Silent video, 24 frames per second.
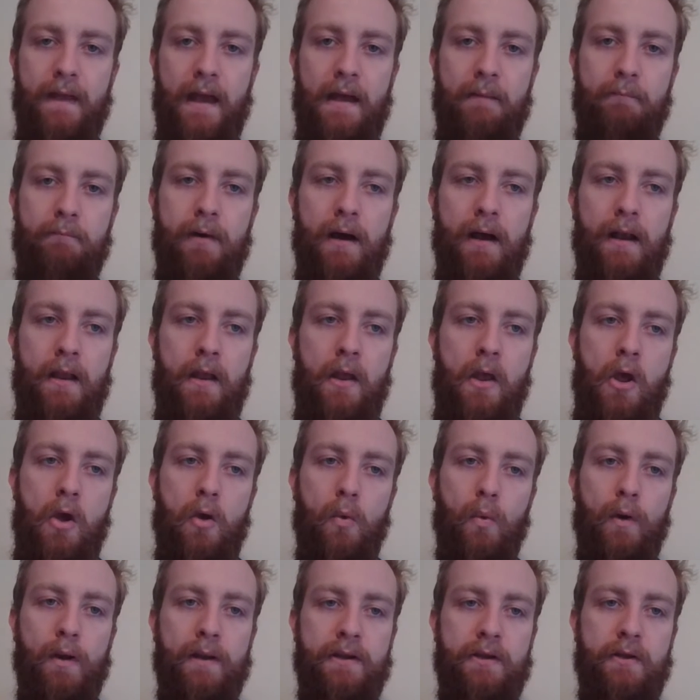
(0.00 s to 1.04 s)
that. But
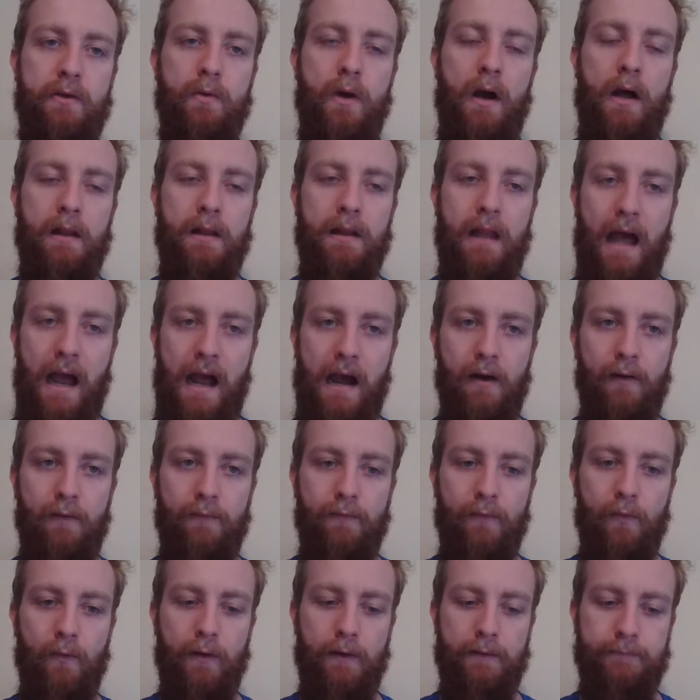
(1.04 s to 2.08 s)
when you allow
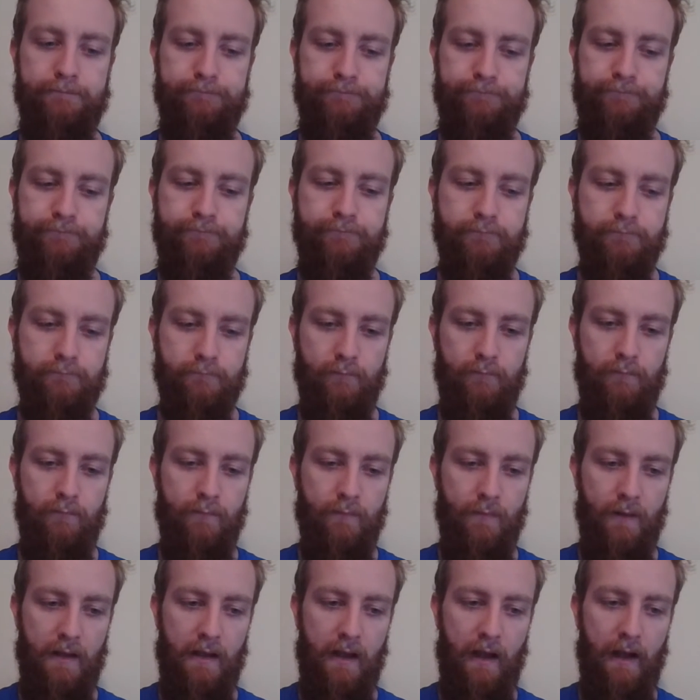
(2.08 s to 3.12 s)
for,
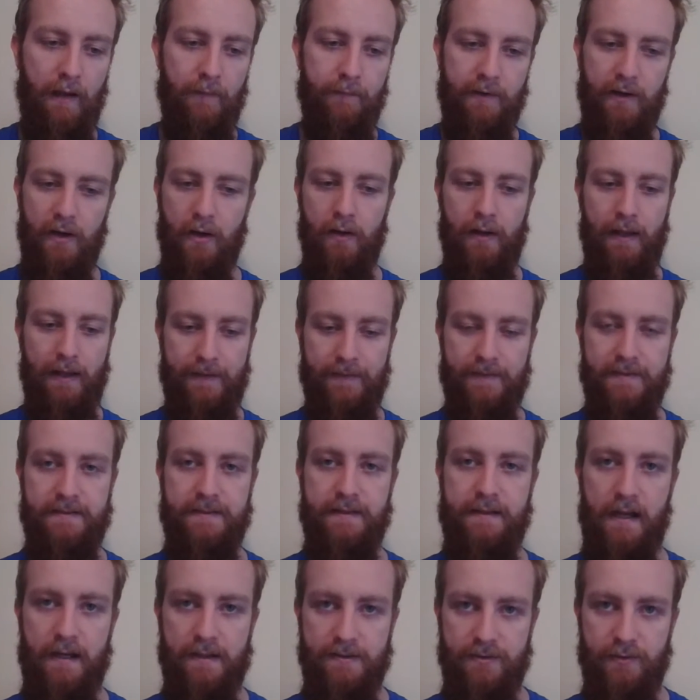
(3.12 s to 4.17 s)
like in this
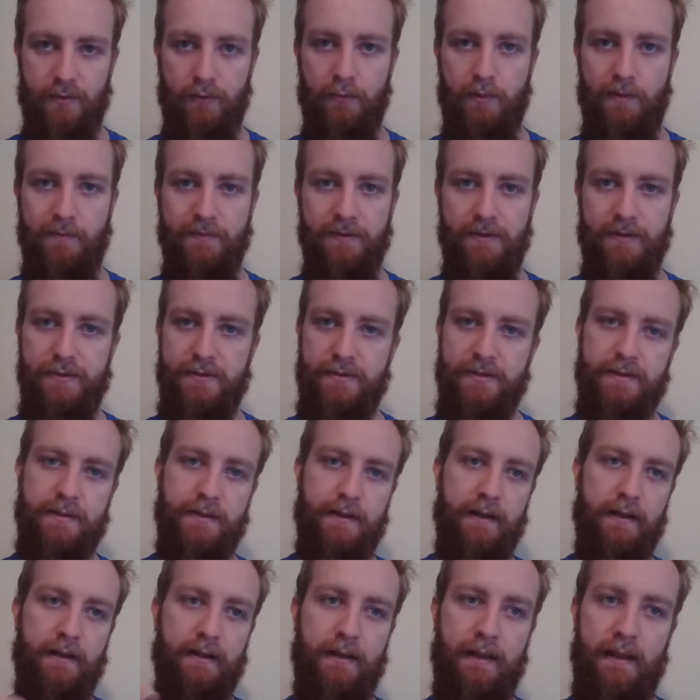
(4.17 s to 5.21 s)
Industrial Revolution,
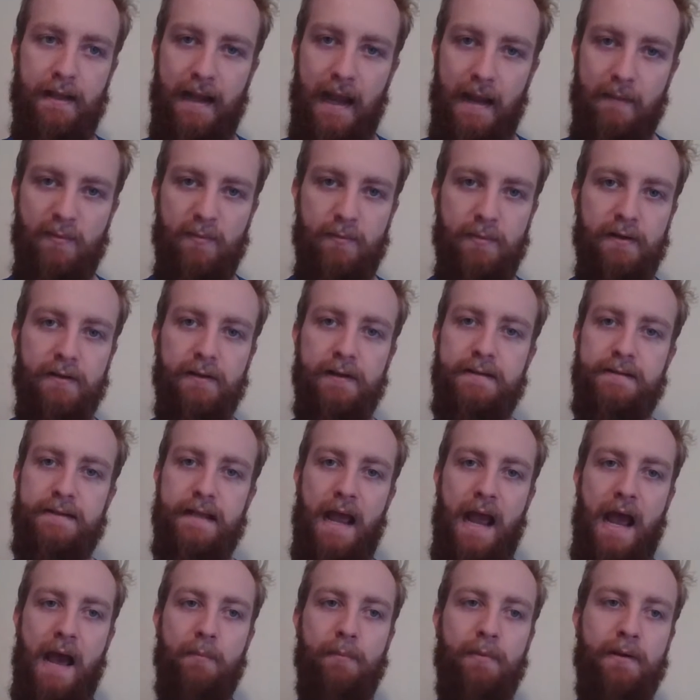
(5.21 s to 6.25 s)
the capabilities that
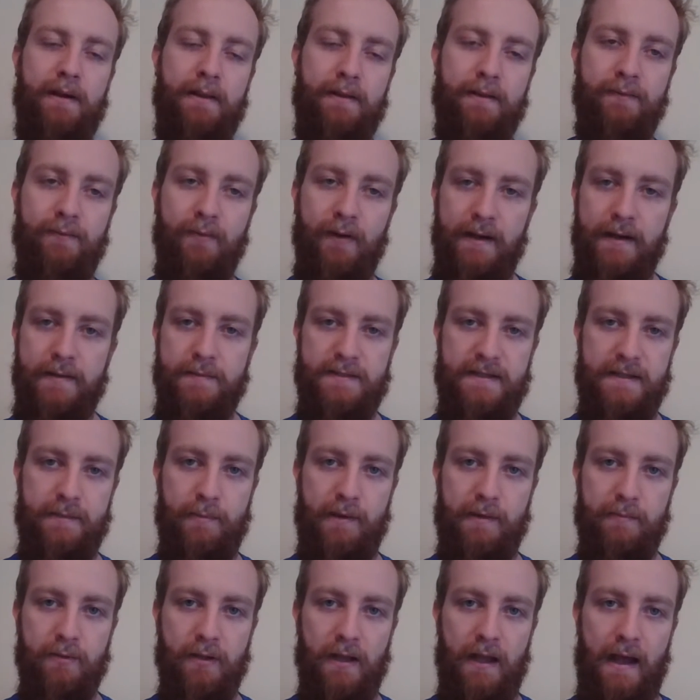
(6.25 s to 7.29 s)
happened and the freedoms that
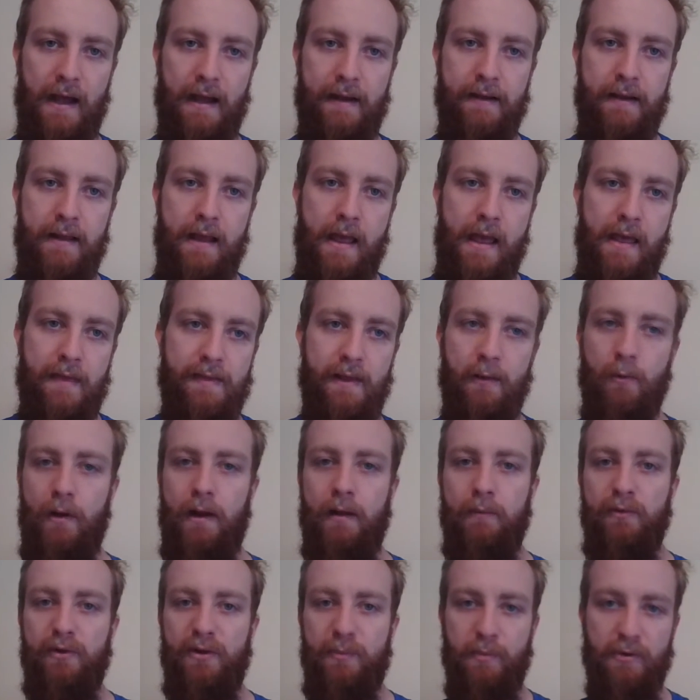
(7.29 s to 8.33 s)
people had, they were
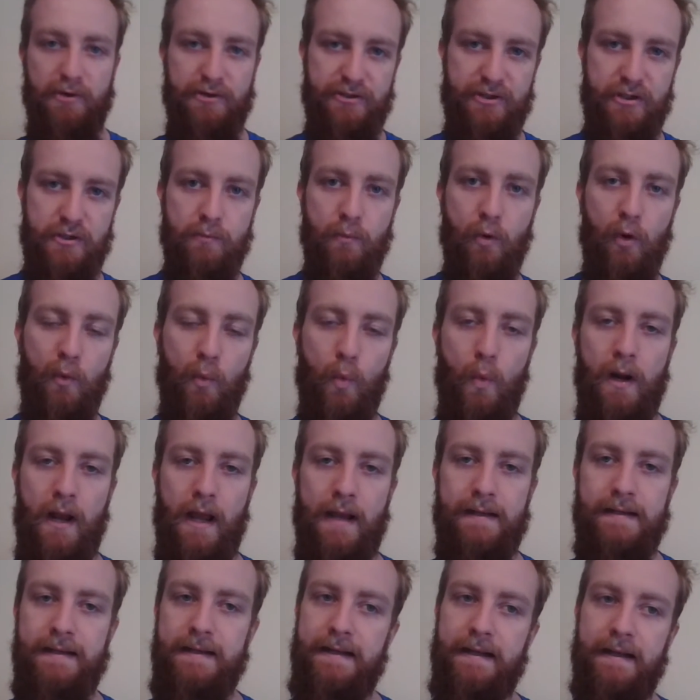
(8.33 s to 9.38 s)
able to pursue more than one
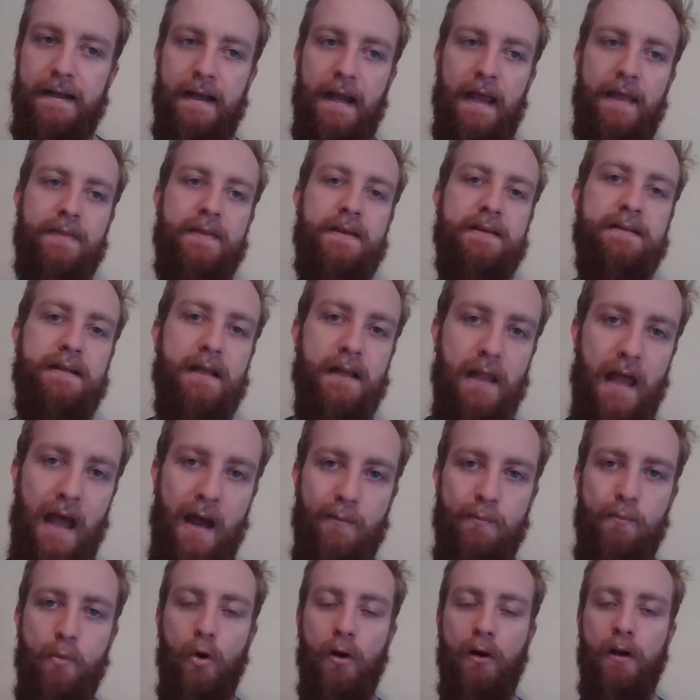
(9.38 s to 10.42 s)
idea. And this
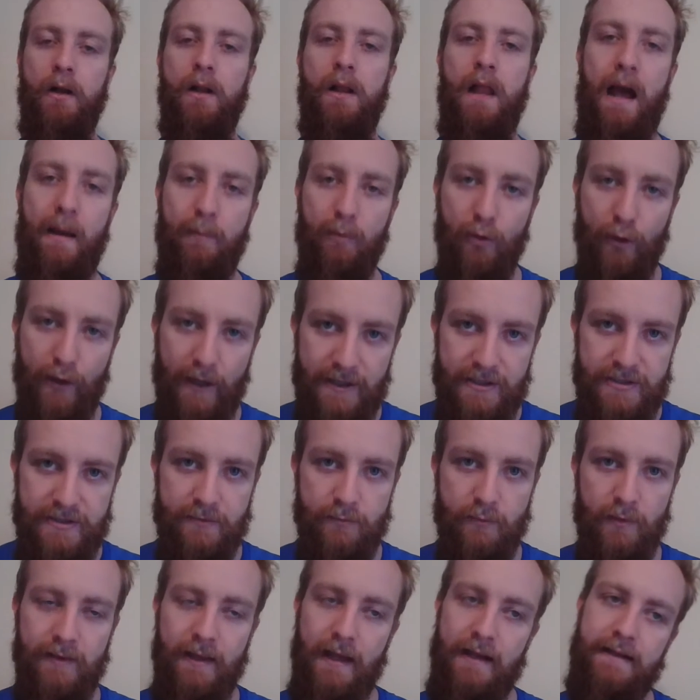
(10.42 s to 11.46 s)
allowed more collaboration
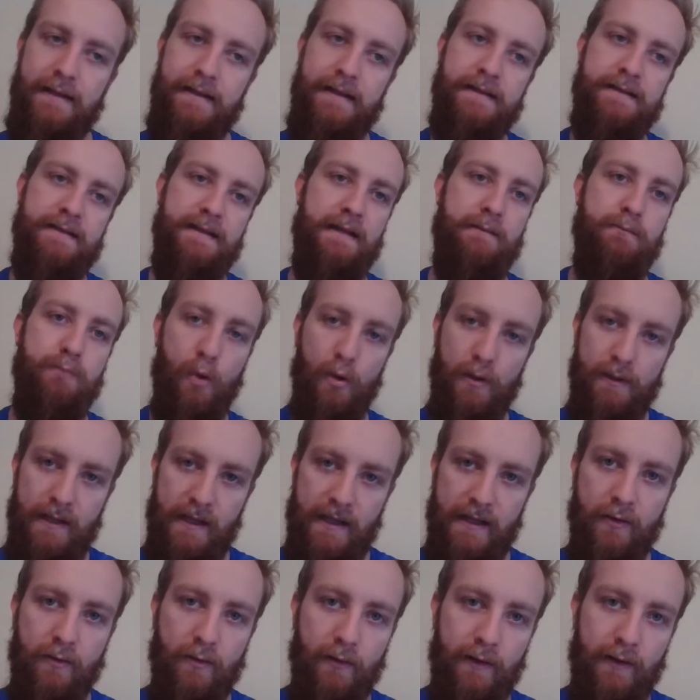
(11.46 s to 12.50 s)
with ideas and more
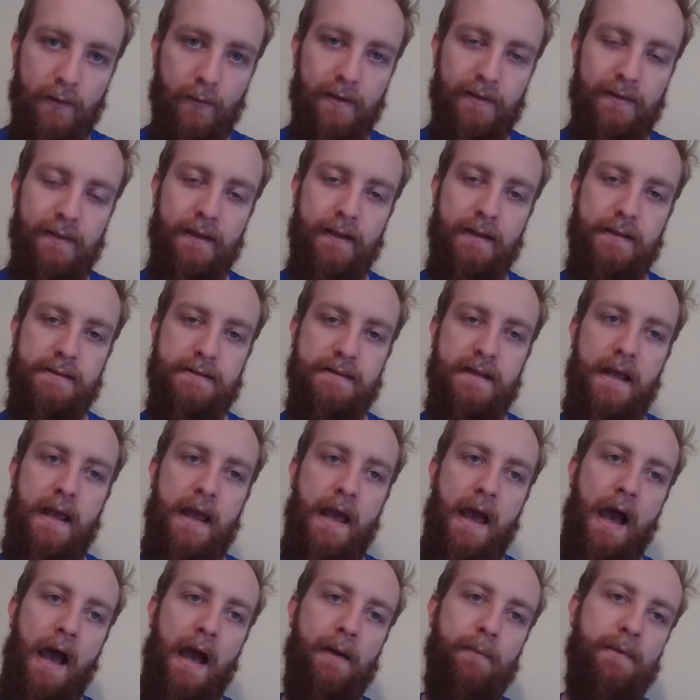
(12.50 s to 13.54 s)
tinkering with things,
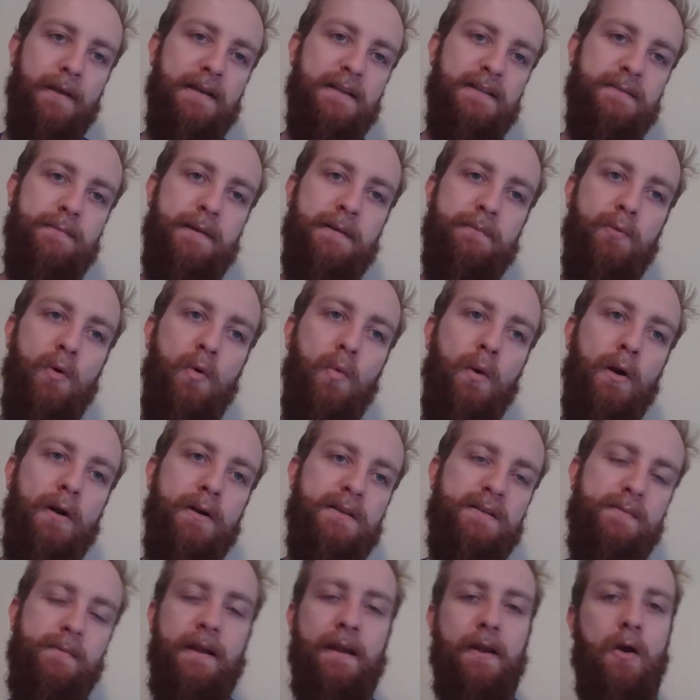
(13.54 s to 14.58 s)
because people
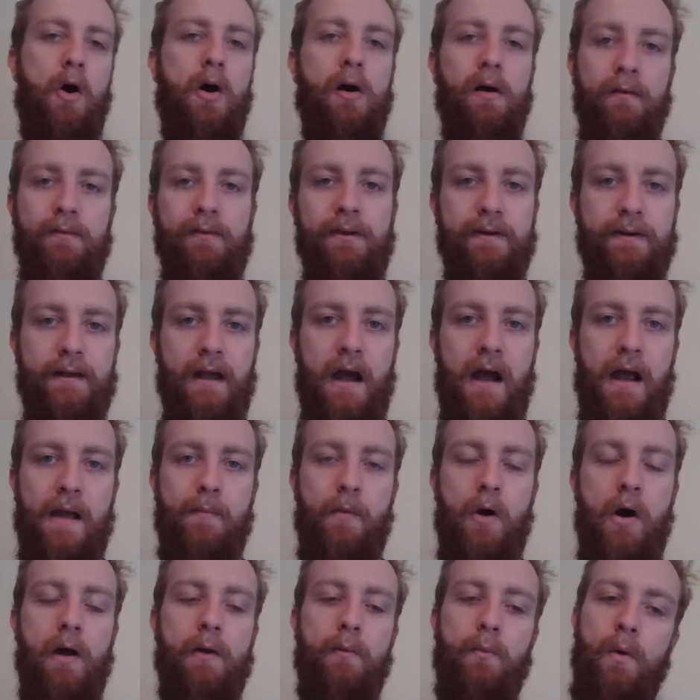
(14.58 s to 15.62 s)
weren't spending all of their
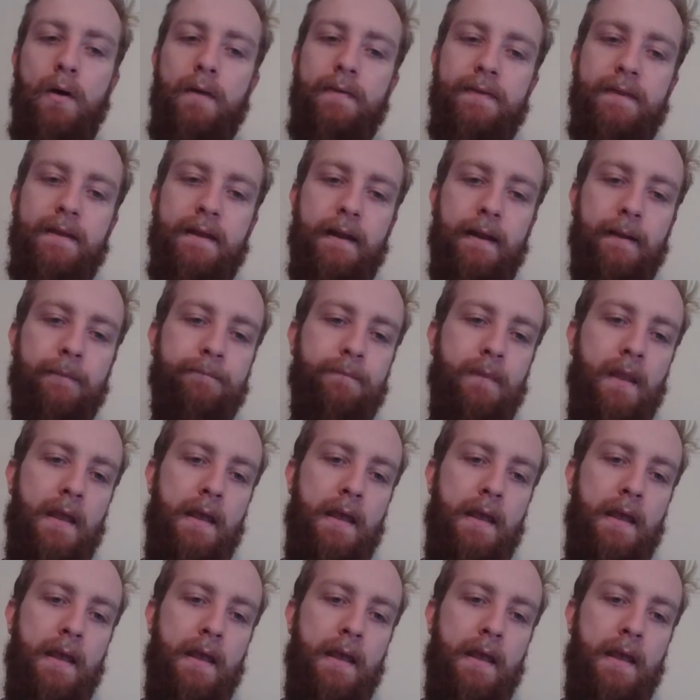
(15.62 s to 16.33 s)
time on one thing.